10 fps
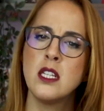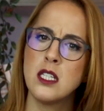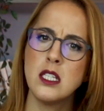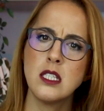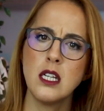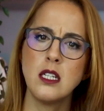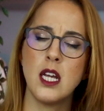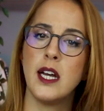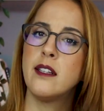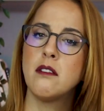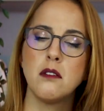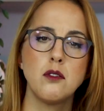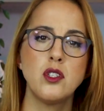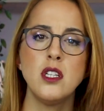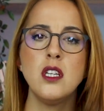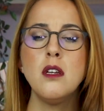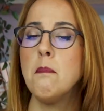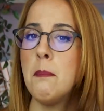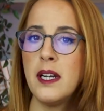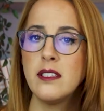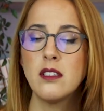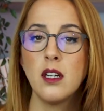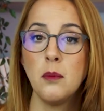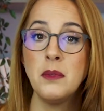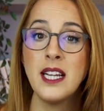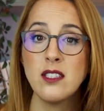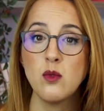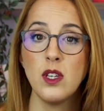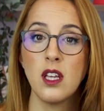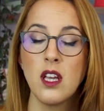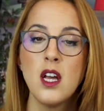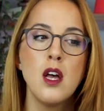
She said that she might come next week.